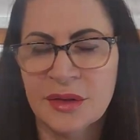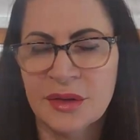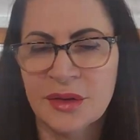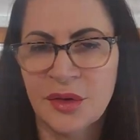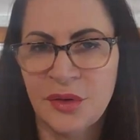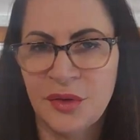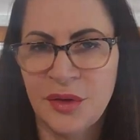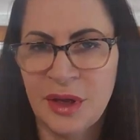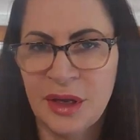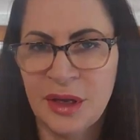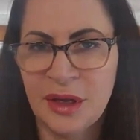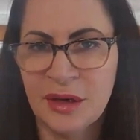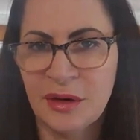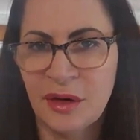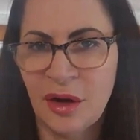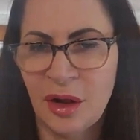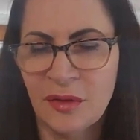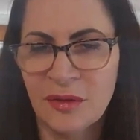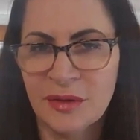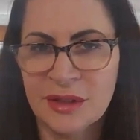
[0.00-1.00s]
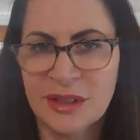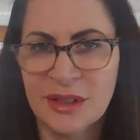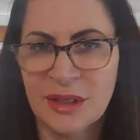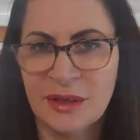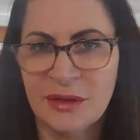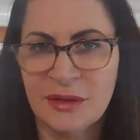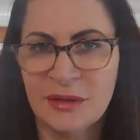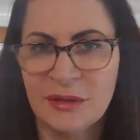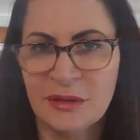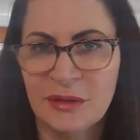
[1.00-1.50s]
So then all of a
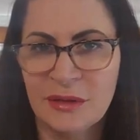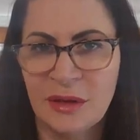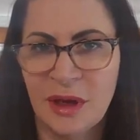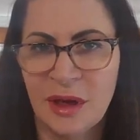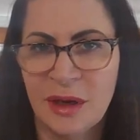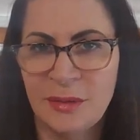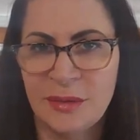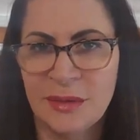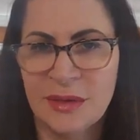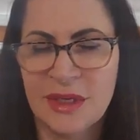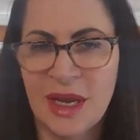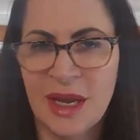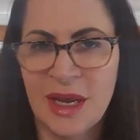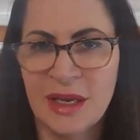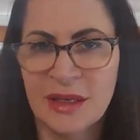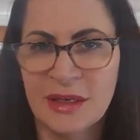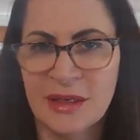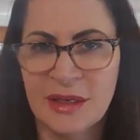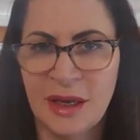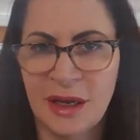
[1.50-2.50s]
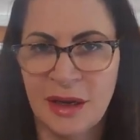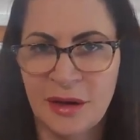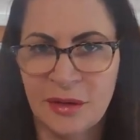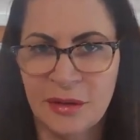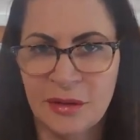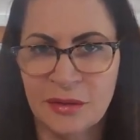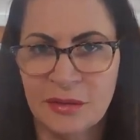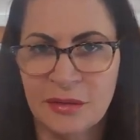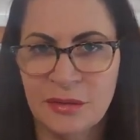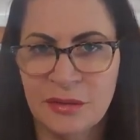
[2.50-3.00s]
sudden, I'm taken
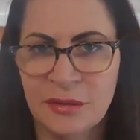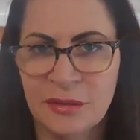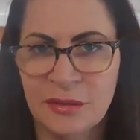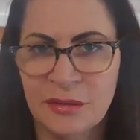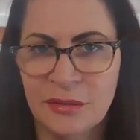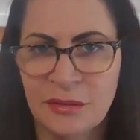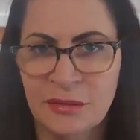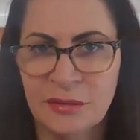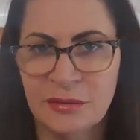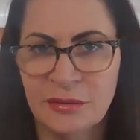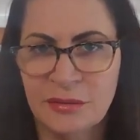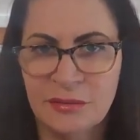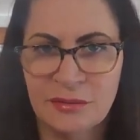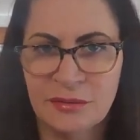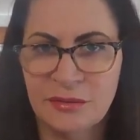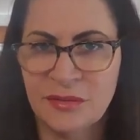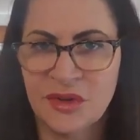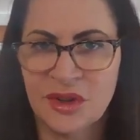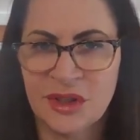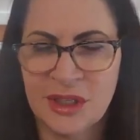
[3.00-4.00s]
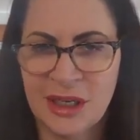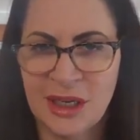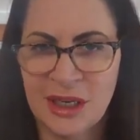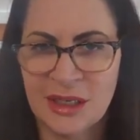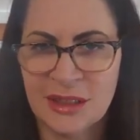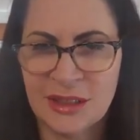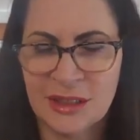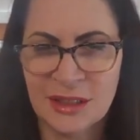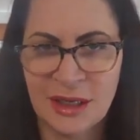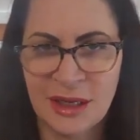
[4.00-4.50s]
down just like
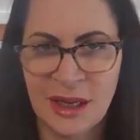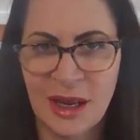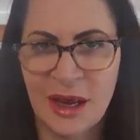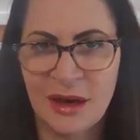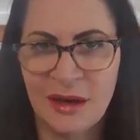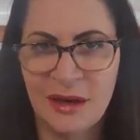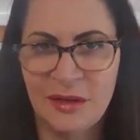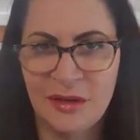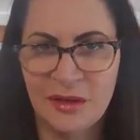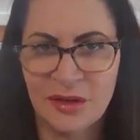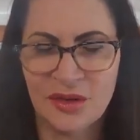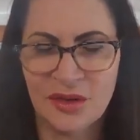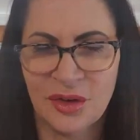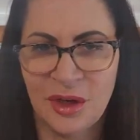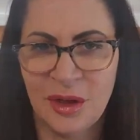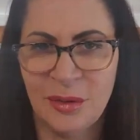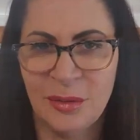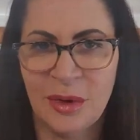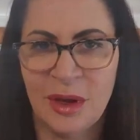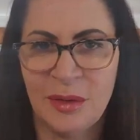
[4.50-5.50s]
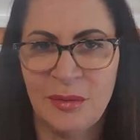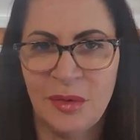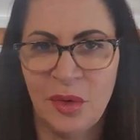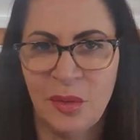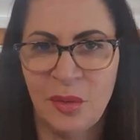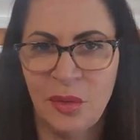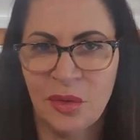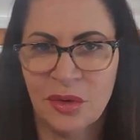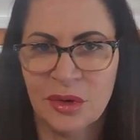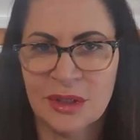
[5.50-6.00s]
instantly in the dream. I'm
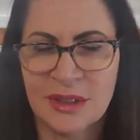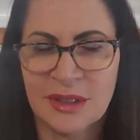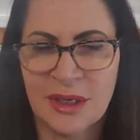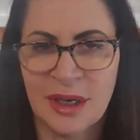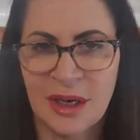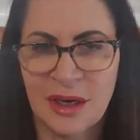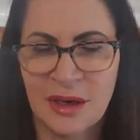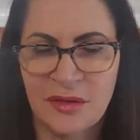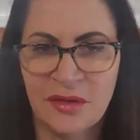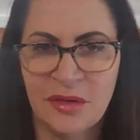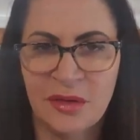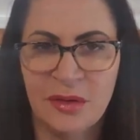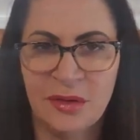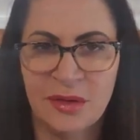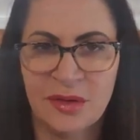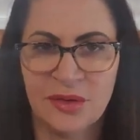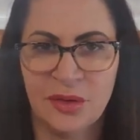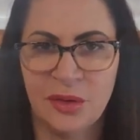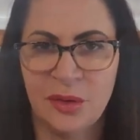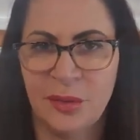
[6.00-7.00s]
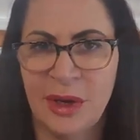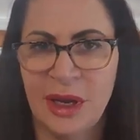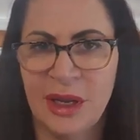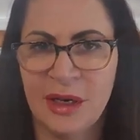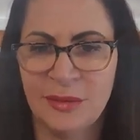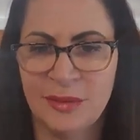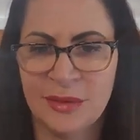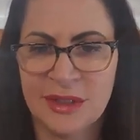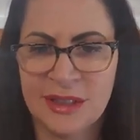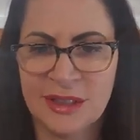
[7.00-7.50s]
no more sitting in the newsroom,
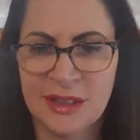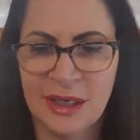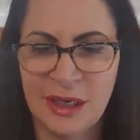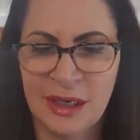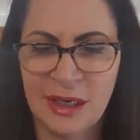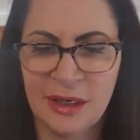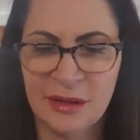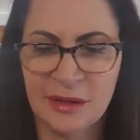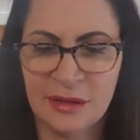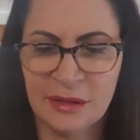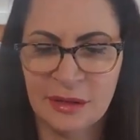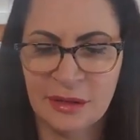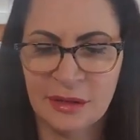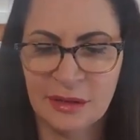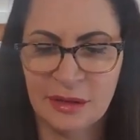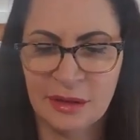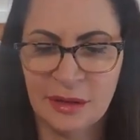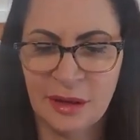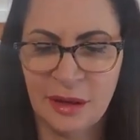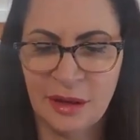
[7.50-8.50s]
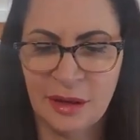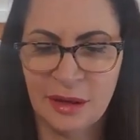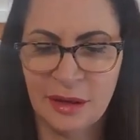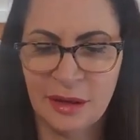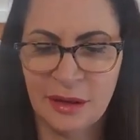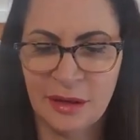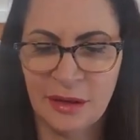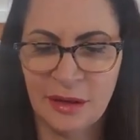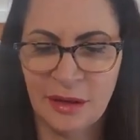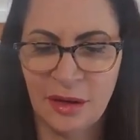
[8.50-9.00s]
and I'm sitting
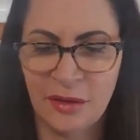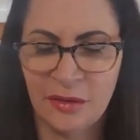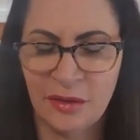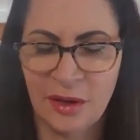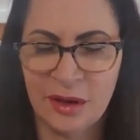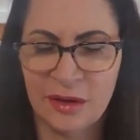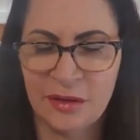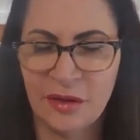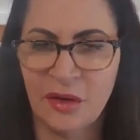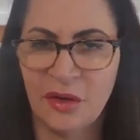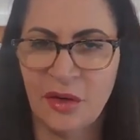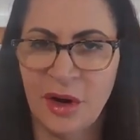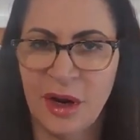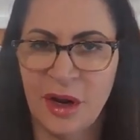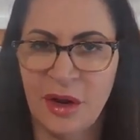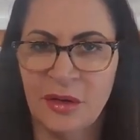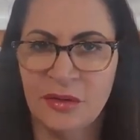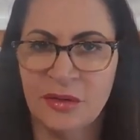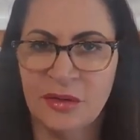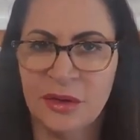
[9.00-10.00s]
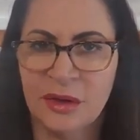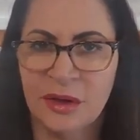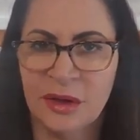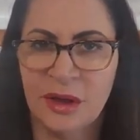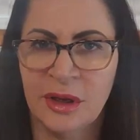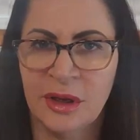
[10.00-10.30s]
on like the ground.